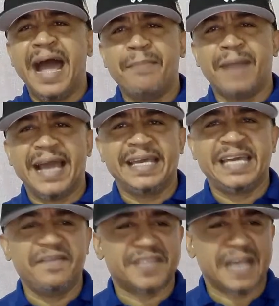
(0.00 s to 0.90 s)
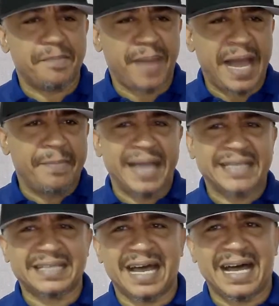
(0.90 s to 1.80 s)
my gifts and buy my
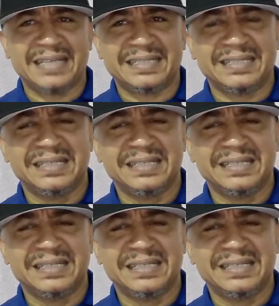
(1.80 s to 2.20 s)
stars.